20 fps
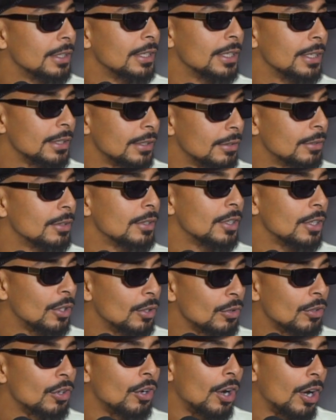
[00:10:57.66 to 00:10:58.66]
Yeah,
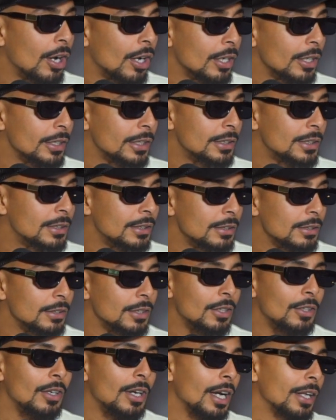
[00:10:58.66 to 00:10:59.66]
local artists, you
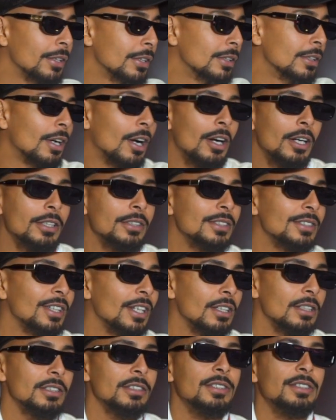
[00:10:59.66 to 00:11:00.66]
know, other artists in
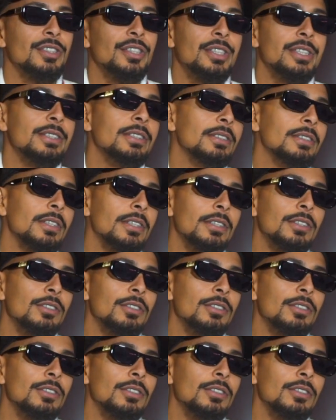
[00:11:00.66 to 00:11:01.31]
other cities that are